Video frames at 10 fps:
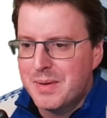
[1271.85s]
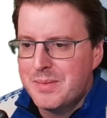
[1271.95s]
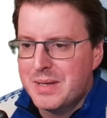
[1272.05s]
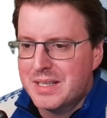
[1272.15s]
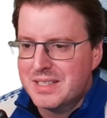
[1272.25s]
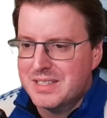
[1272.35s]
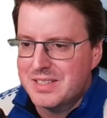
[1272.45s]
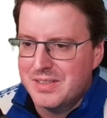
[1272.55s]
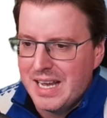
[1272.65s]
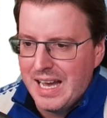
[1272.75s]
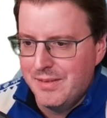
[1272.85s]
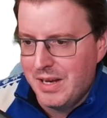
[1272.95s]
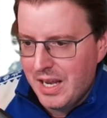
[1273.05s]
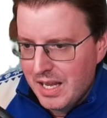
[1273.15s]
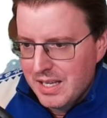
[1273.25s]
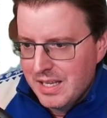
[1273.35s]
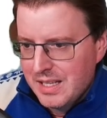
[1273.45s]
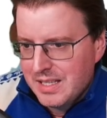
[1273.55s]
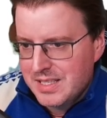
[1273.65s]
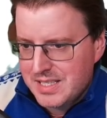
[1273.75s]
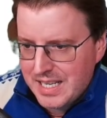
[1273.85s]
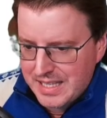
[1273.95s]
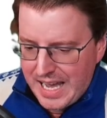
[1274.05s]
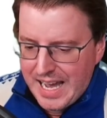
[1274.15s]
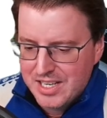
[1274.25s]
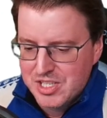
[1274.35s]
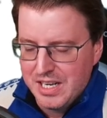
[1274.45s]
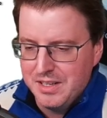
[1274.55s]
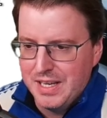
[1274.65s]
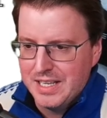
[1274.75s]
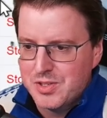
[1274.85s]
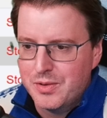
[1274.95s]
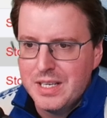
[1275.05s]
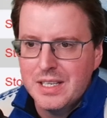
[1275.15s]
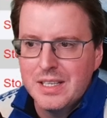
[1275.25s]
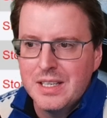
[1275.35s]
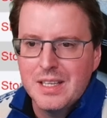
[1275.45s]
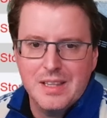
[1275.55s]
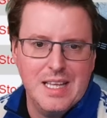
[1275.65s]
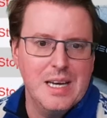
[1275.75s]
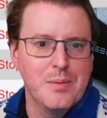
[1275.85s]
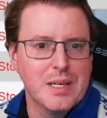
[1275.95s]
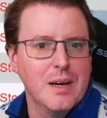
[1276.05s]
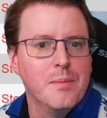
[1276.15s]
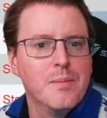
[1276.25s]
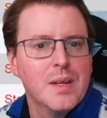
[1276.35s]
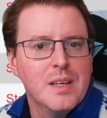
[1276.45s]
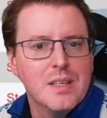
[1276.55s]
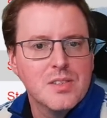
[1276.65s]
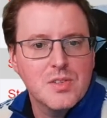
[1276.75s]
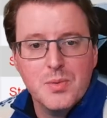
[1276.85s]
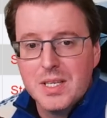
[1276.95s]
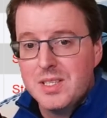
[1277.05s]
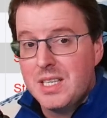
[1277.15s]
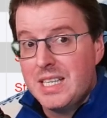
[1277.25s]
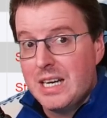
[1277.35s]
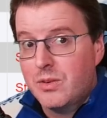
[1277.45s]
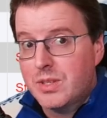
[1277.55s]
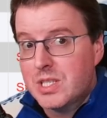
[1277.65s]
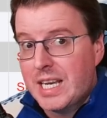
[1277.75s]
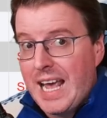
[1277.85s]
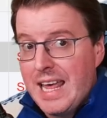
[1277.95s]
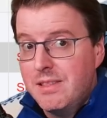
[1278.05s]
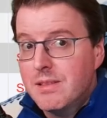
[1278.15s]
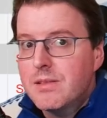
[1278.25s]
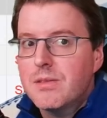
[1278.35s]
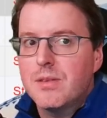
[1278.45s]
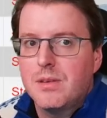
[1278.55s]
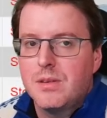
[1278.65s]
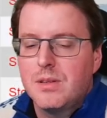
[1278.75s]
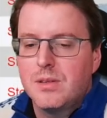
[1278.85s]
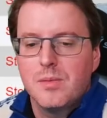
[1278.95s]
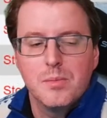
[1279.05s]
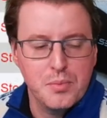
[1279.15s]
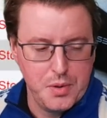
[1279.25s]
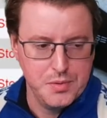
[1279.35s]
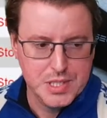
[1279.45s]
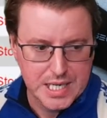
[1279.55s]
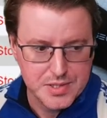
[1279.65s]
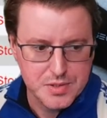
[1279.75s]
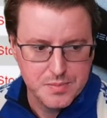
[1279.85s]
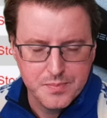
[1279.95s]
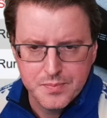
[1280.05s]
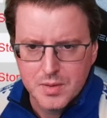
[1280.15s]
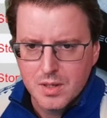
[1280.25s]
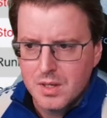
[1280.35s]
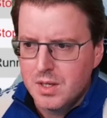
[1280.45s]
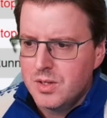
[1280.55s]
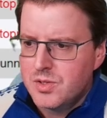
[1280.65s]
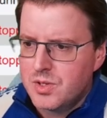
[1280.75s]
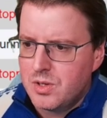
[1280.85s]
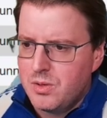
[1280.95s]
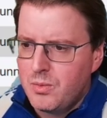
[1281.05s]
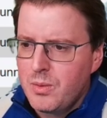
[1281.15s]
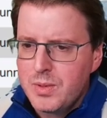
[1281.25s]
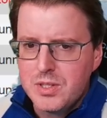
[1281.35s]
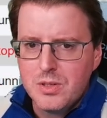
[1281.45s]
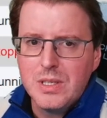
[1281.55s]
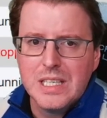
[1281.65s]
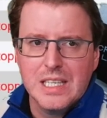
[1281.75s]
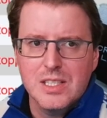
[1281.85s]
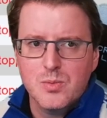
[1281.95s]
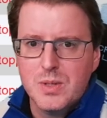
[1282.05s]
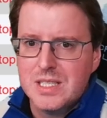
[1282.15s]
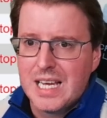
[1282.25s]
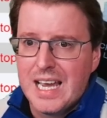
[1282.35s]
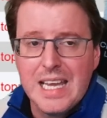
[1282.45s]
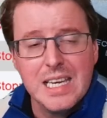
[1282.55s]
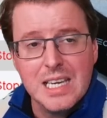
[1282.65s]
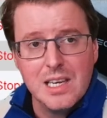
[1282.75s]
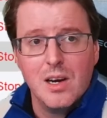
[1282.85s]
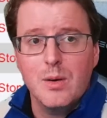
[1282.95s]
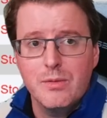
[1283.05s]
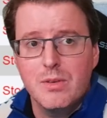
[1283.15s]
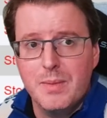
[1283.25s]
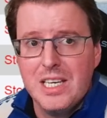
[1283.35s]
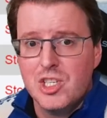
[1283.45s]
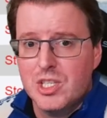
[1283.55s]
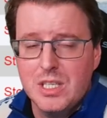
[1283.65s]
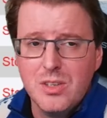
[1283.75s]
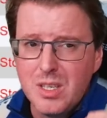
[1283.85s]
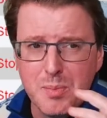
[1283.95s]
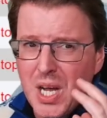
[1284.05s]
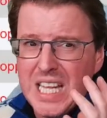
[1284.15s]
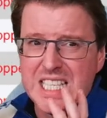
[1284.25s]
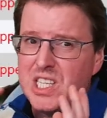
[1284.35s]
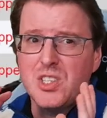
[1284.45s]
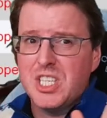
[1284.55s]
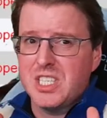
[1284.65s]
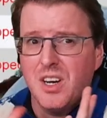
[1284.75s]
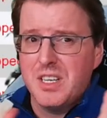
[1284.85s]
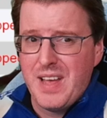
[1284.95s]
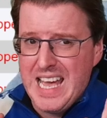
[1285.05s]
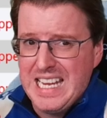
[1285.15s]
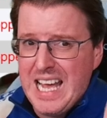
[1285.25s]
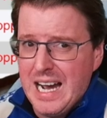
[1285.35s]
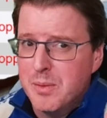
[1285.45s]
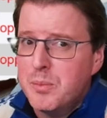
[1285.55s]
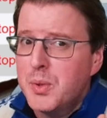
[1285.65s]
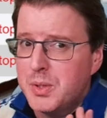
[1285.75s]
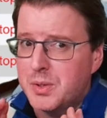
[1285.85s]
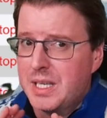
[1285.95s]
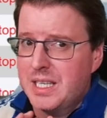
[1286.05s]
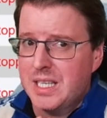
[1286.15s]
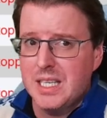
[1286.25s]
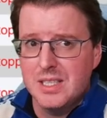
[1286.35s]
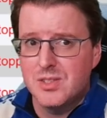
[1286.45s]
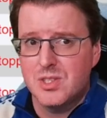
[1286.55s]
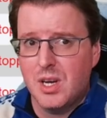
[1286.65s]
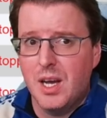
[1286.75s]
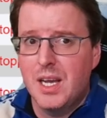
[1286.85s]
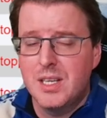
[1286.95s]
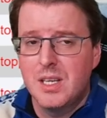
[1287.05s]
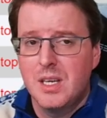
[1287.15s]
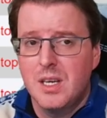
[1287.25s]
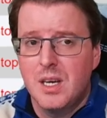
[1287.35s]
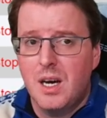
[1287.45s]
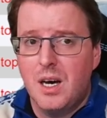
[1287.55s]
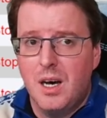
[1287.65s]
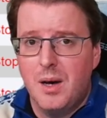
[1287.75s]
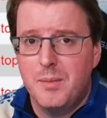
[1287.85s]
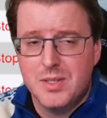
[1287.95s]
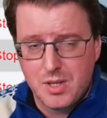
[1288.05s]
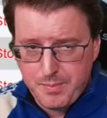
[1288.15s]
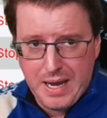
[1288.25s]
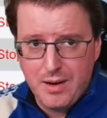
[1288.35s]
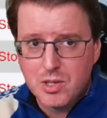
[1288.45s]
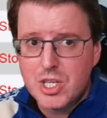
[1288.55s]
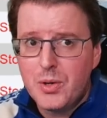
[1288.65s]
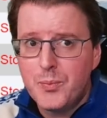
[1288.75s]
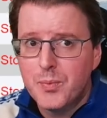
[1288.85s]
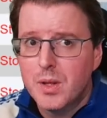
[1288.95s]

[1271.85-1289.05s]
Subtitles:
Maybe I don't have a... Let's take the hash out of sorry. There we go. So we can see now we've got this like nth process. So what we're doing is we're taking our information, and you can apply this logic to kind of any output you're getting inside PowerShell.